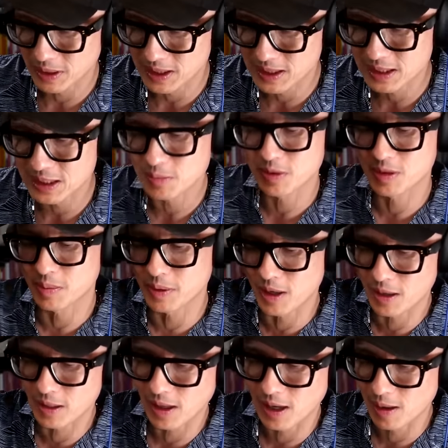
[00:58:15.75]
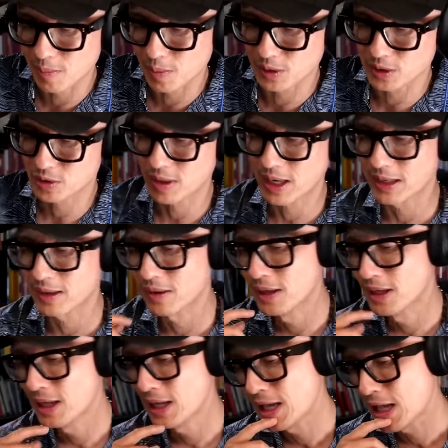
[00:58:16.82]
it seems to be on the upward trend,
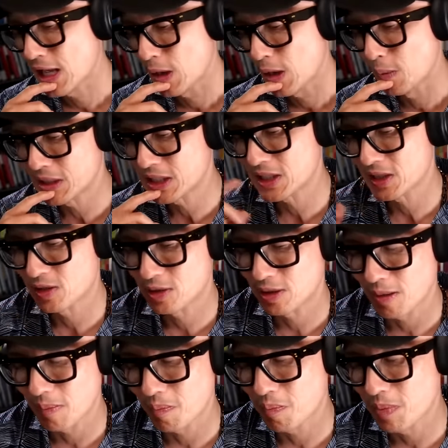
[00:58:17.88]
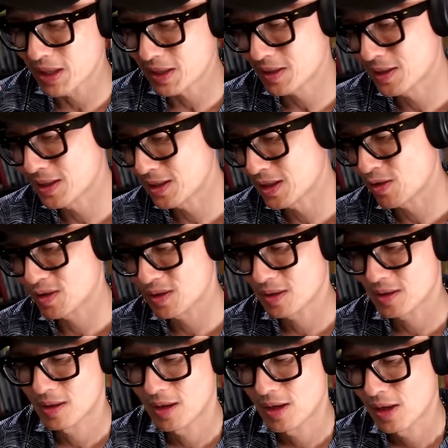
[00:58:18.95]
which is business
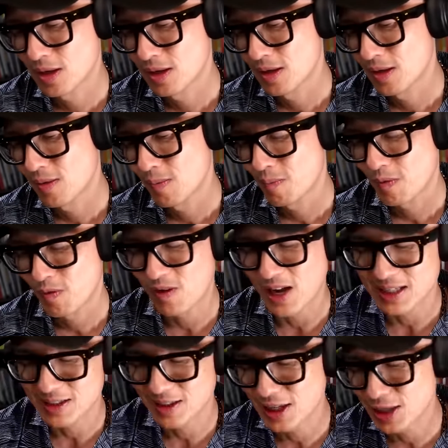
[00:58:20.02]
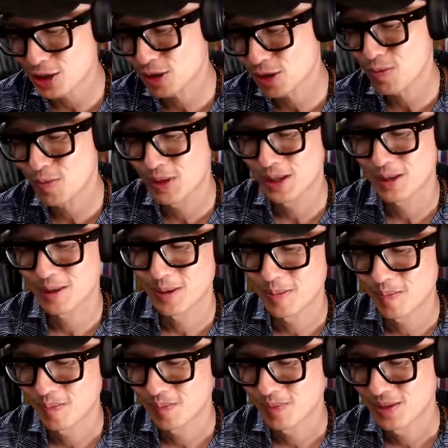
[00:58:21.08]
fascination with
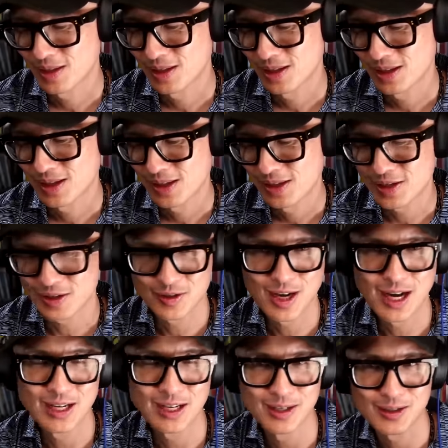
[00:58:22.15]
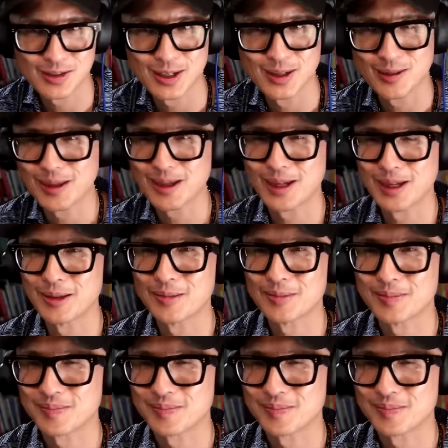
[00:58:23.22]
design and design thinking.